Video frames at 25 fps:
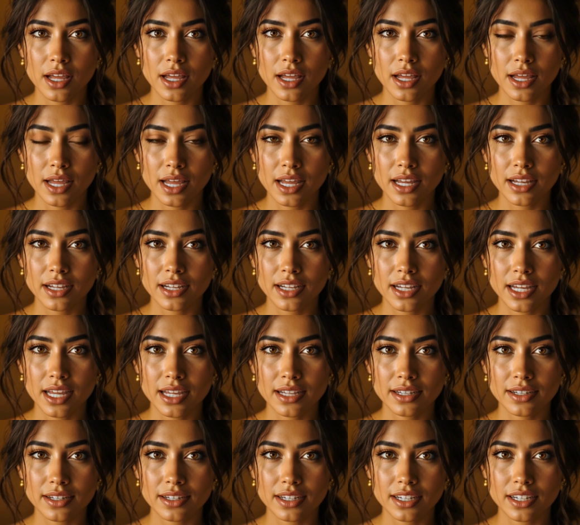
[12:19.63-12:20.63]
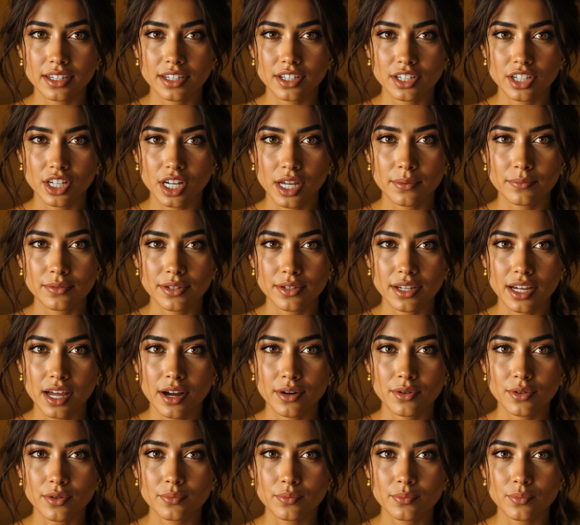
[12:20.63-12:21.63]
And yet it shapes how
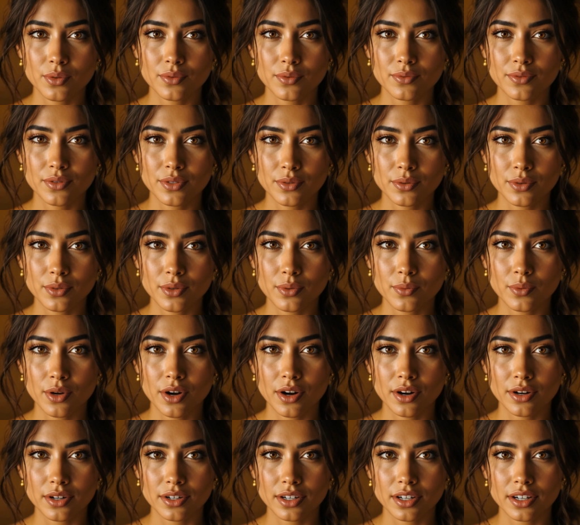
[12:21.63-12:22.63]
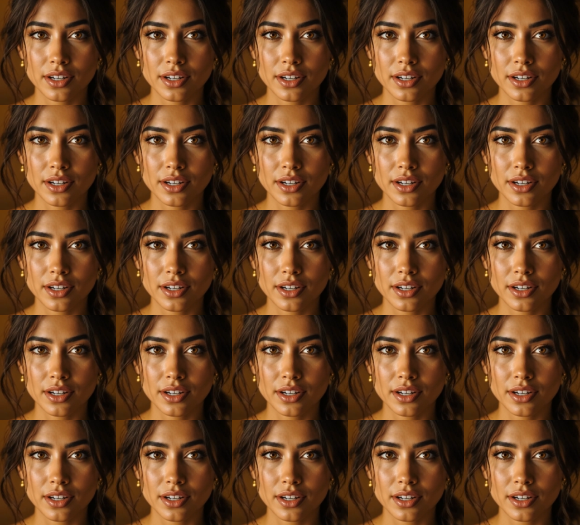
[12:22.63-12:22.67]
you move through the world.